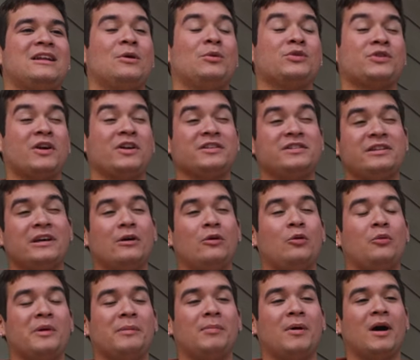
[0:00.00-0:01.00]
It was on sale
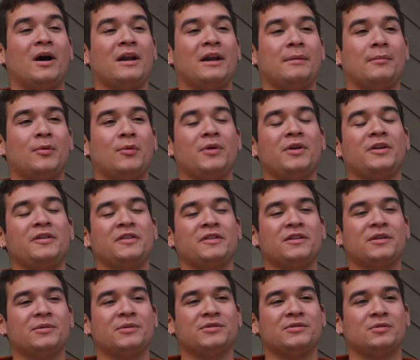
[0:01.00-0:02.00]
when we bought it, but what do you
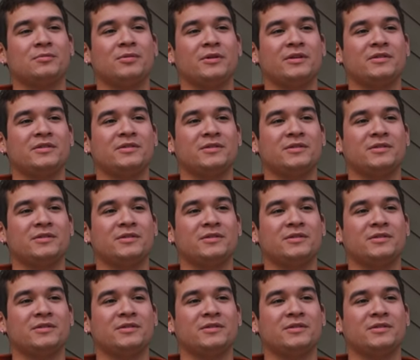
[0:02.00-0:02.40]
think the original price